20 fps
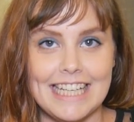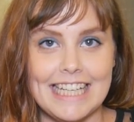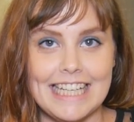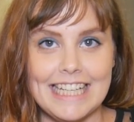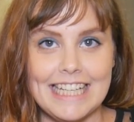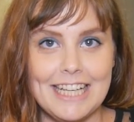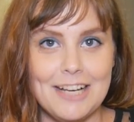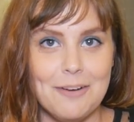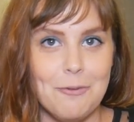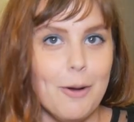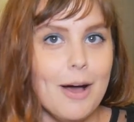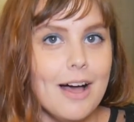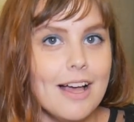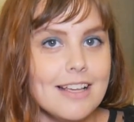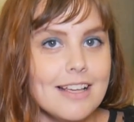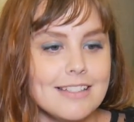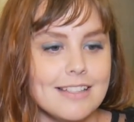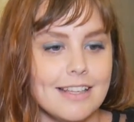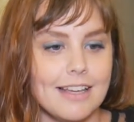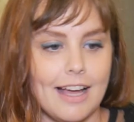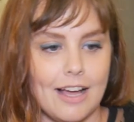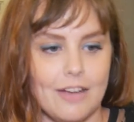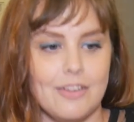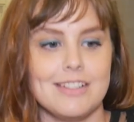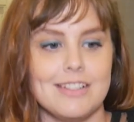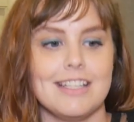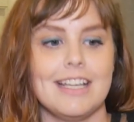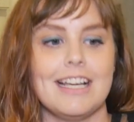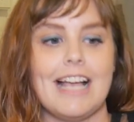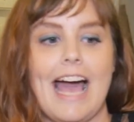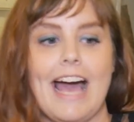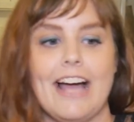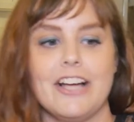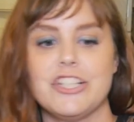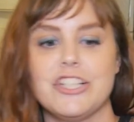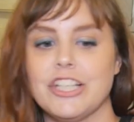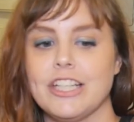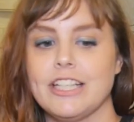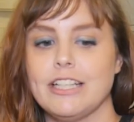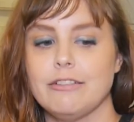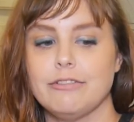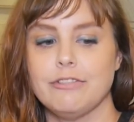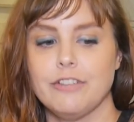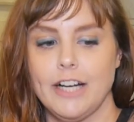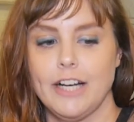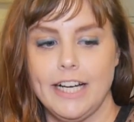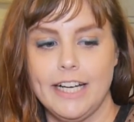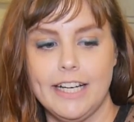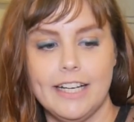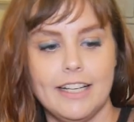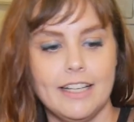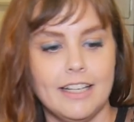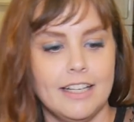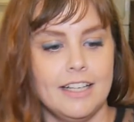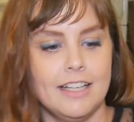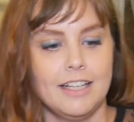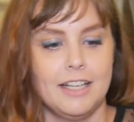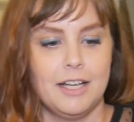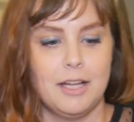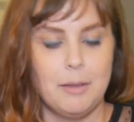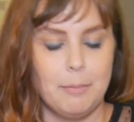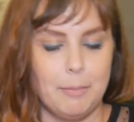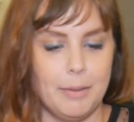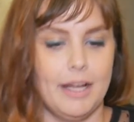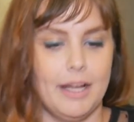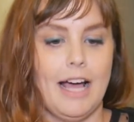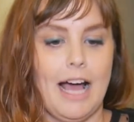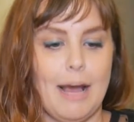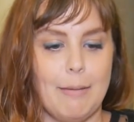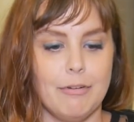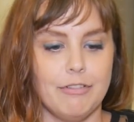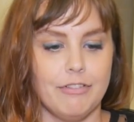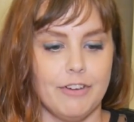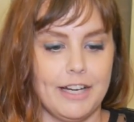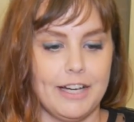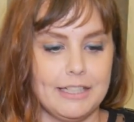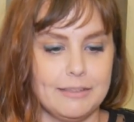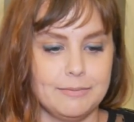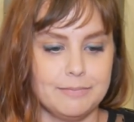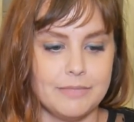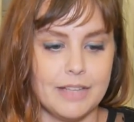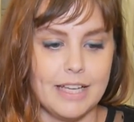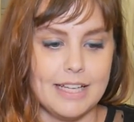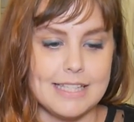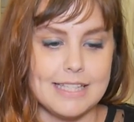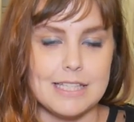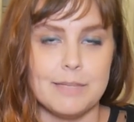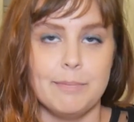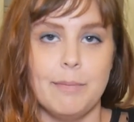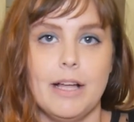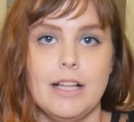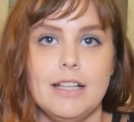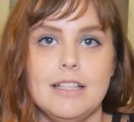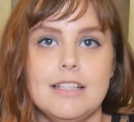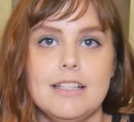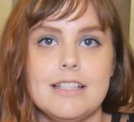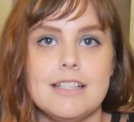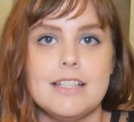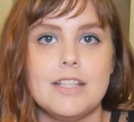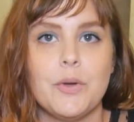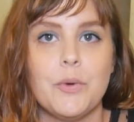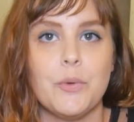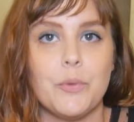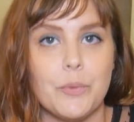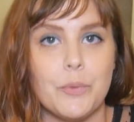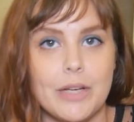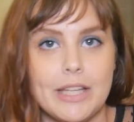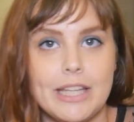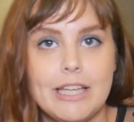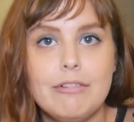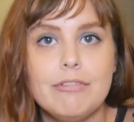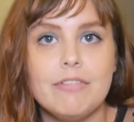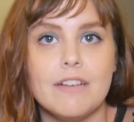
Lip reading: eating wise. I was actually afraid, but I'm afraid. It smells really